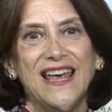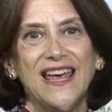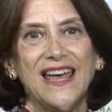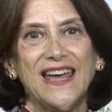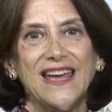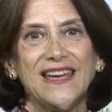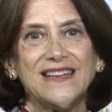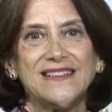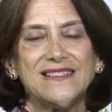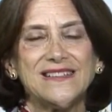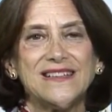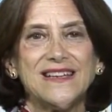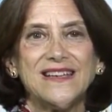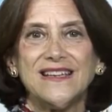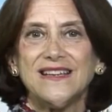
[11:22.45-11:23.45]
And
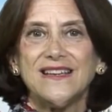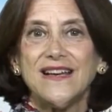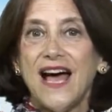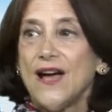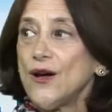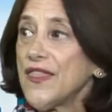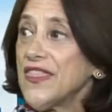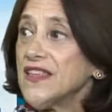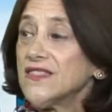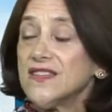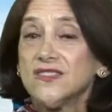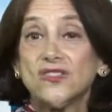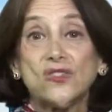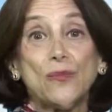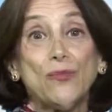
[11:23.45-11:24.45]
I think
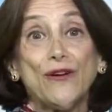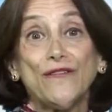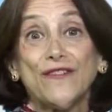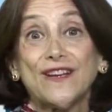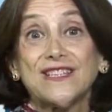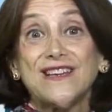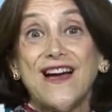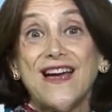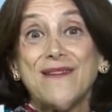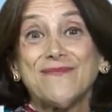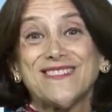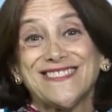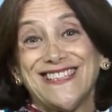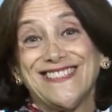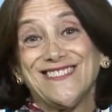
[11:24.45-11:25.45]
this is a perfect time,
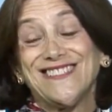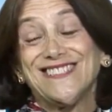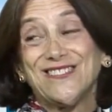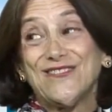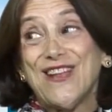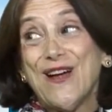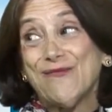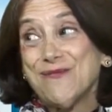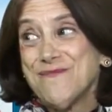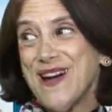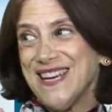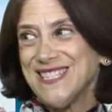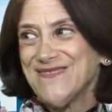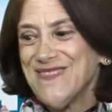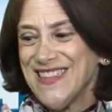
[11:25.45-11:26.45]
since you're now
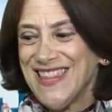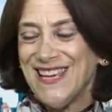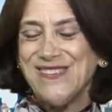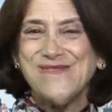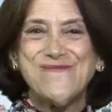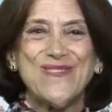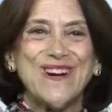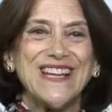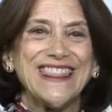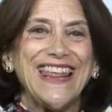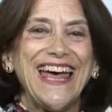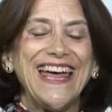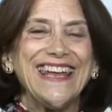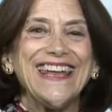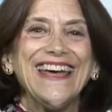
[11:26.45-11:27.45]
reminding me that you brought
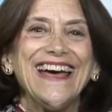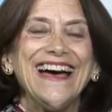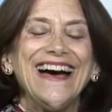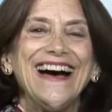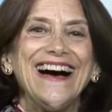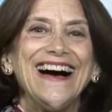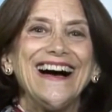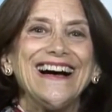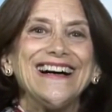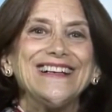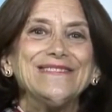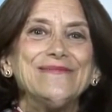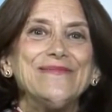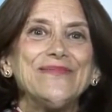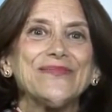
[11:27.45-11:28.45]
that,
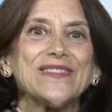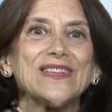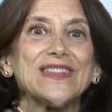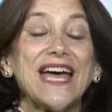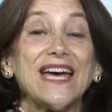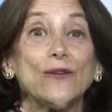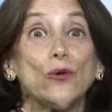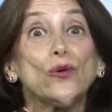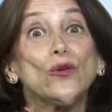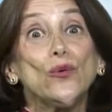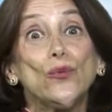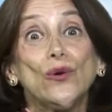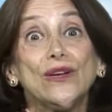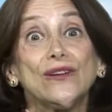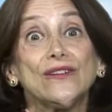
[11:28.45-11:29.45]
that
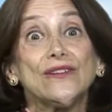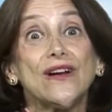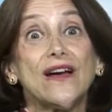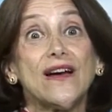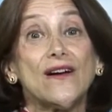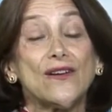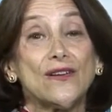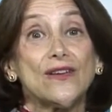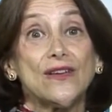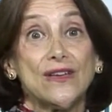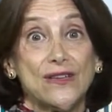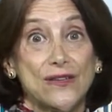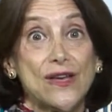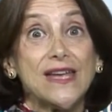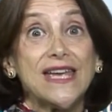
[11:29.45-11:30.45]
we're,
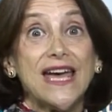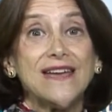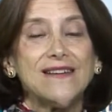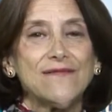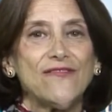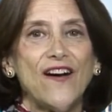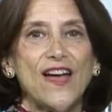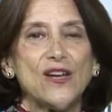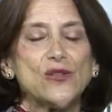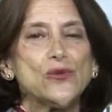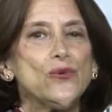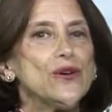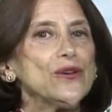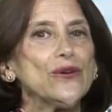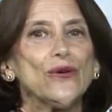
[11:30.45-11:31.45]
again, via
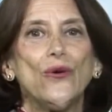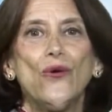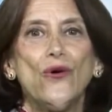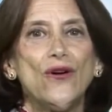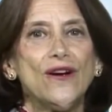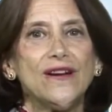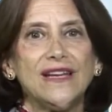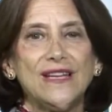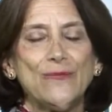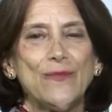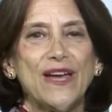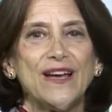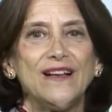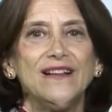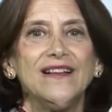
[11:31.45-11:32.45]
Twitter or
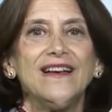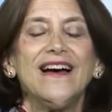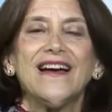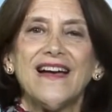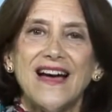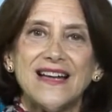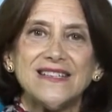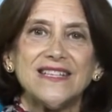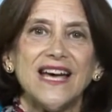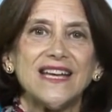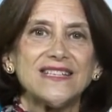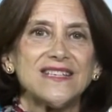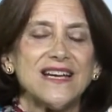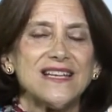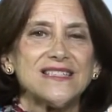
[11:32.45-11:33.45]
email,
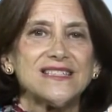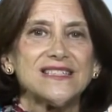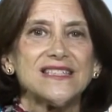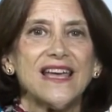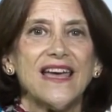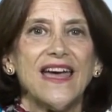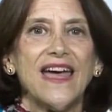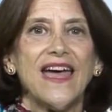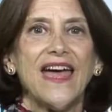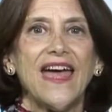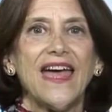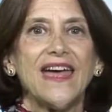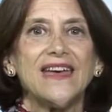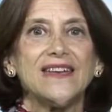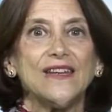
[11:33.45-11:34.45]
contact us.
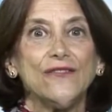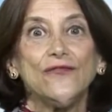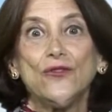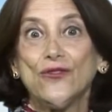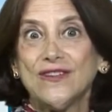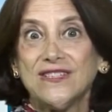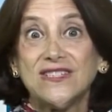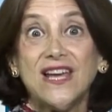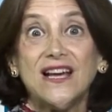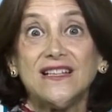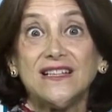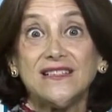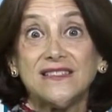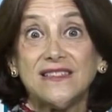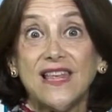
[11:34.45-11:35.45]
And if you can tell
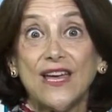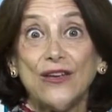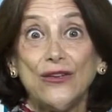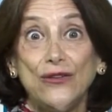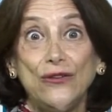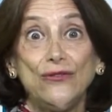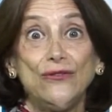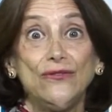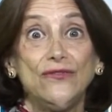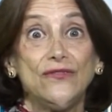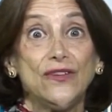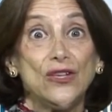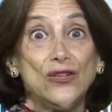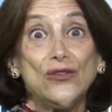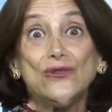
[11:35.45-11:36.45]
us that
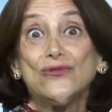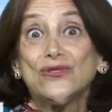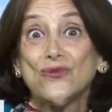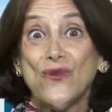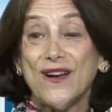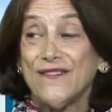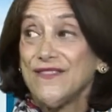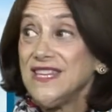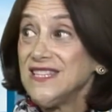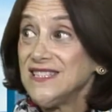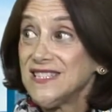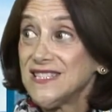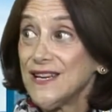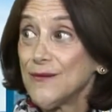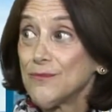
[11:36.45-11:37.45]
you've used one of
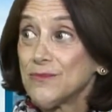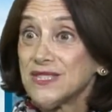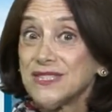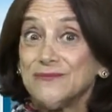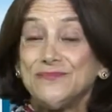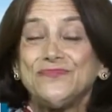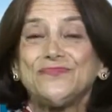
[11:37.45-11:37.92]
these tips